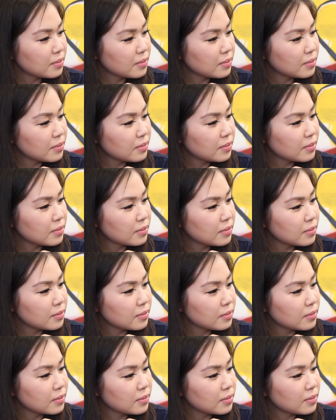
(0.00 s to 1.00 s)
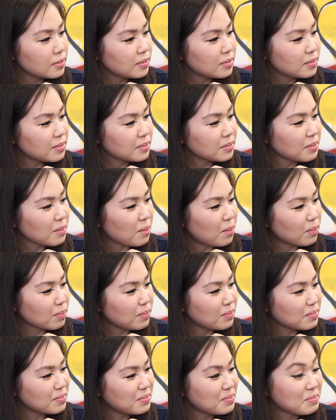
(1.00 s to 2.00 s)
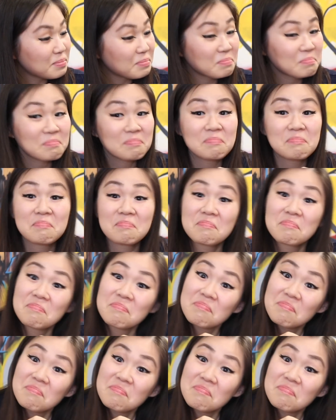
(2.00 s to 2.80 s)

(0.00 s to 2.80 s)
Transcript: (silent)